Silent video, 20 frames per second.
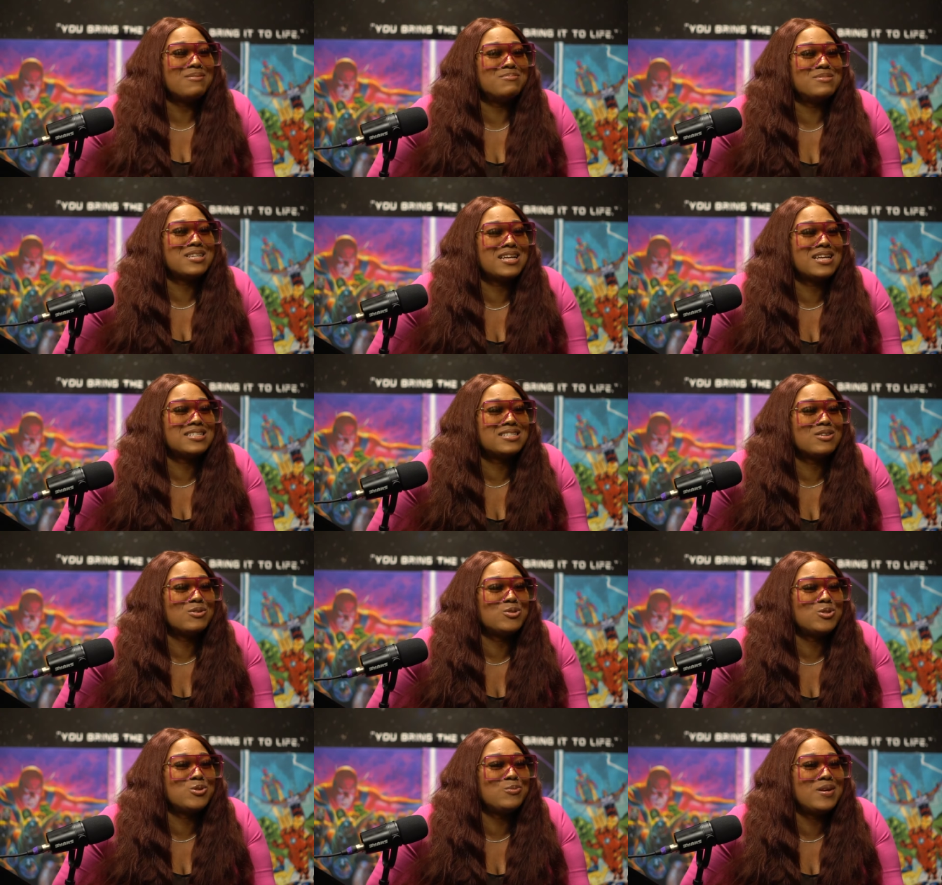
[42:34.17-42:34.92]
on
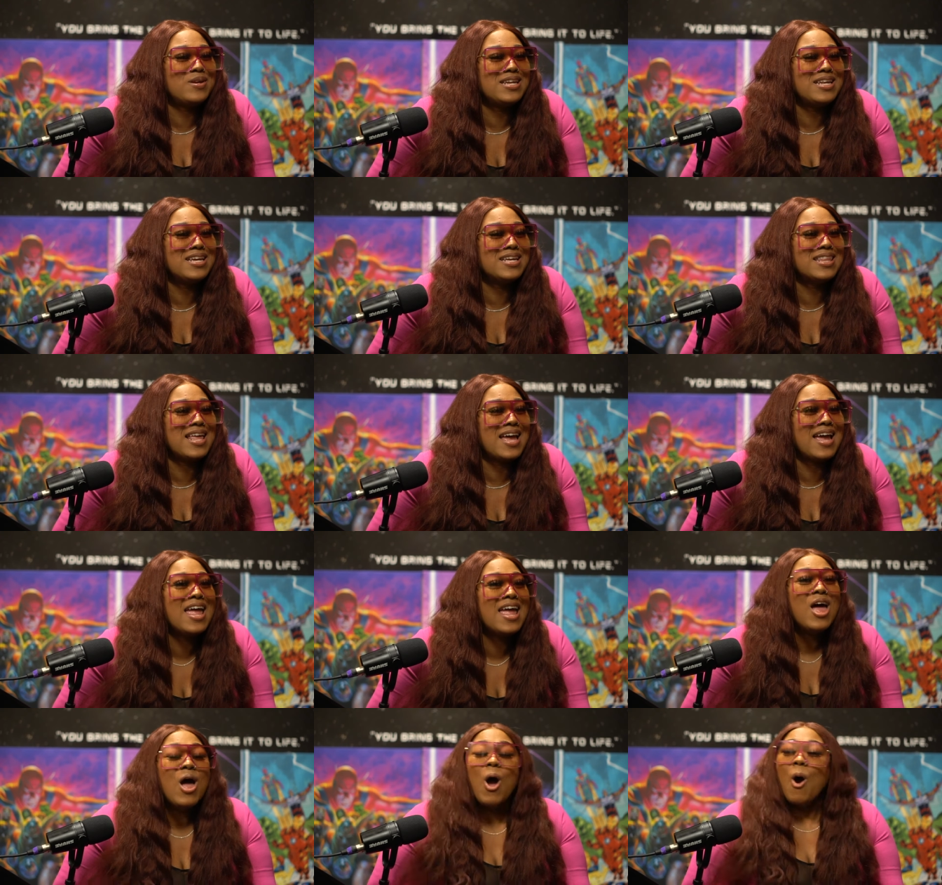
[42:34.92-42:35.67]
social media.
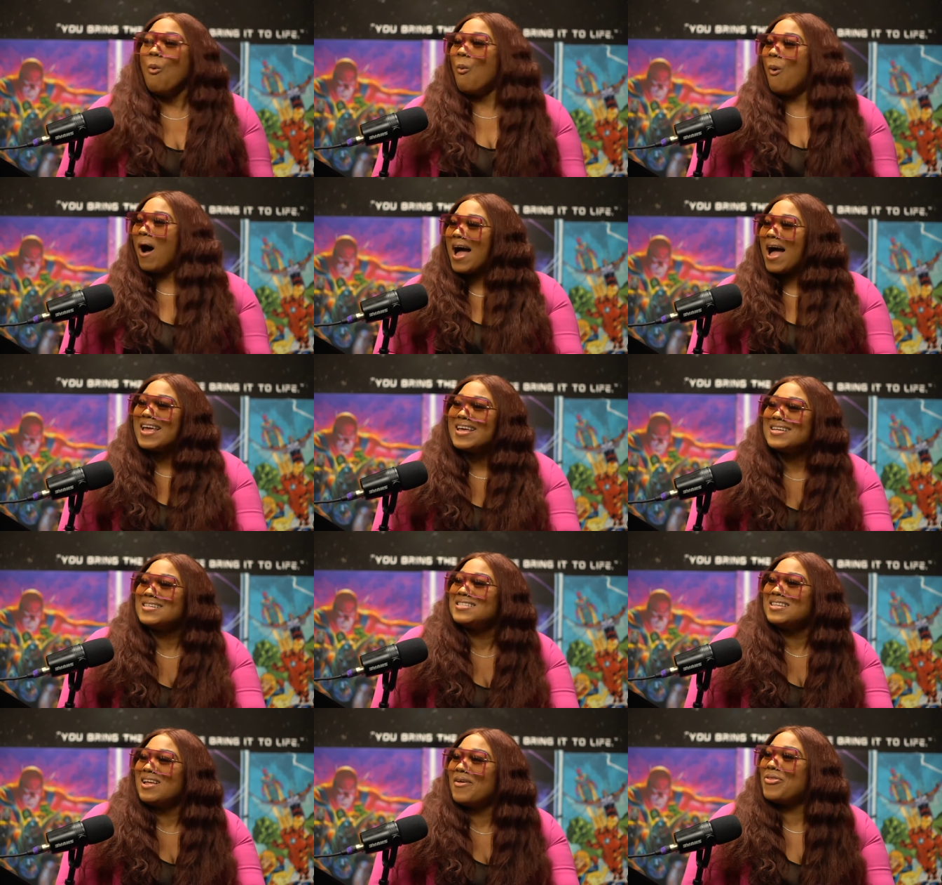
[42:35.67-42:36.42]
Like, why
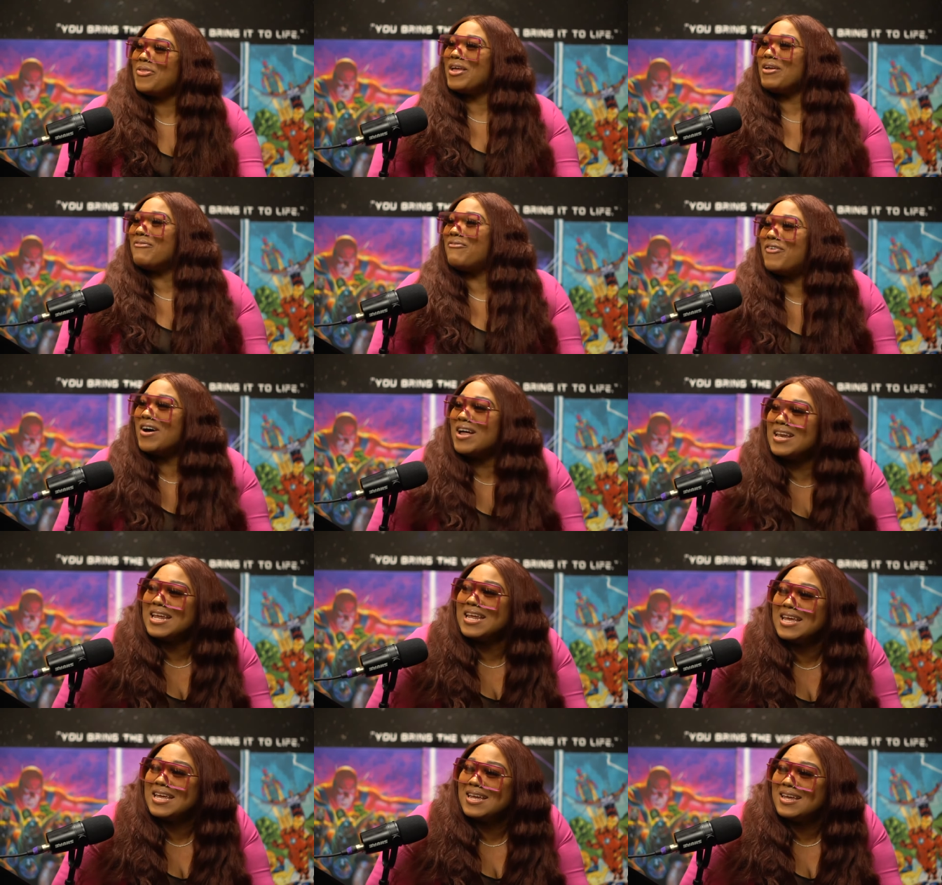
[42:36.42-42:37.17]
is nothing
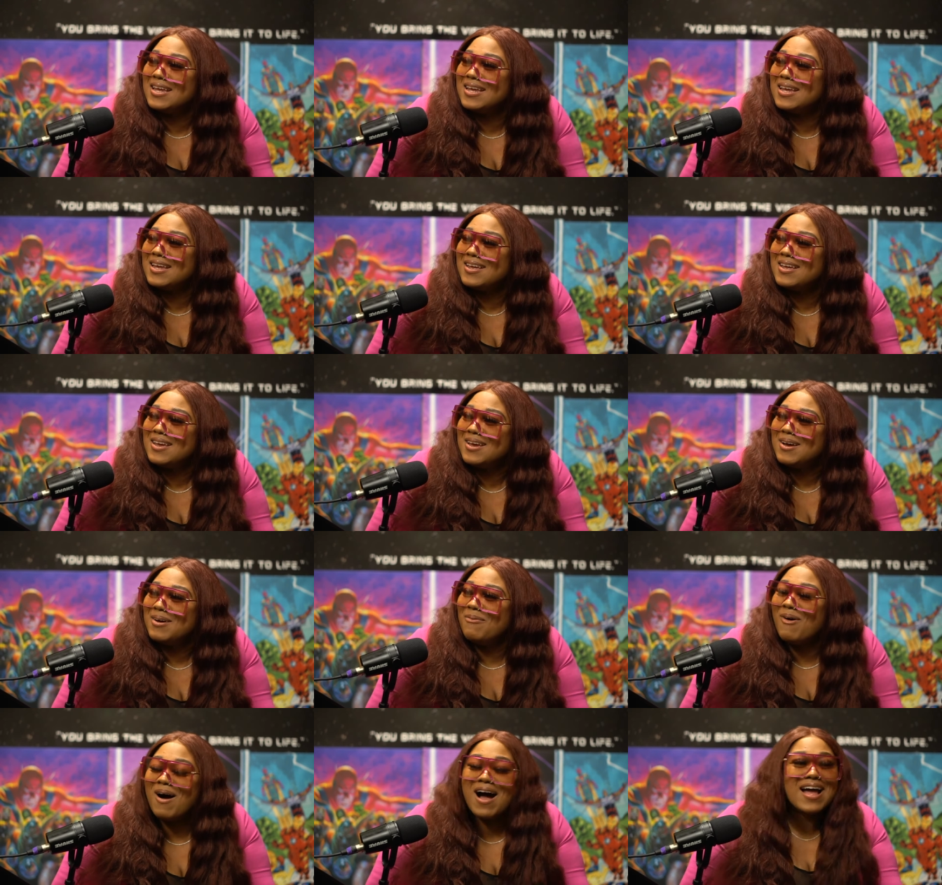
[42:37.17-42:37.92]
funny?
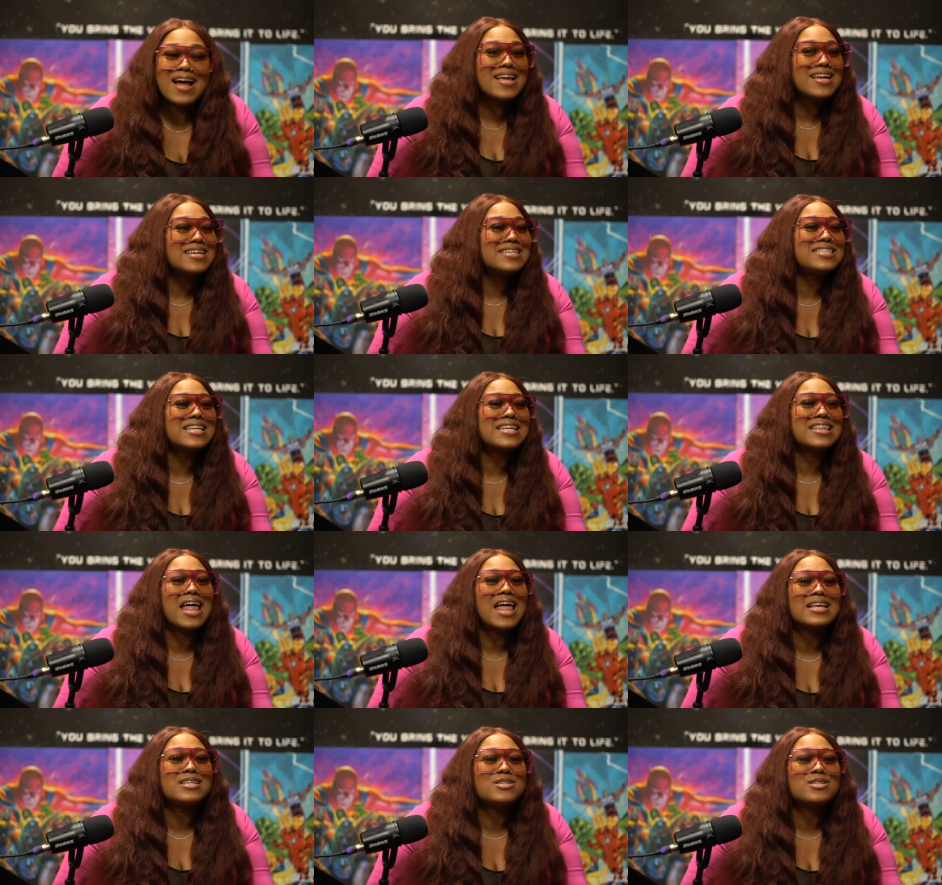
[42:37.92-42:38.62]
Mm. Why is it like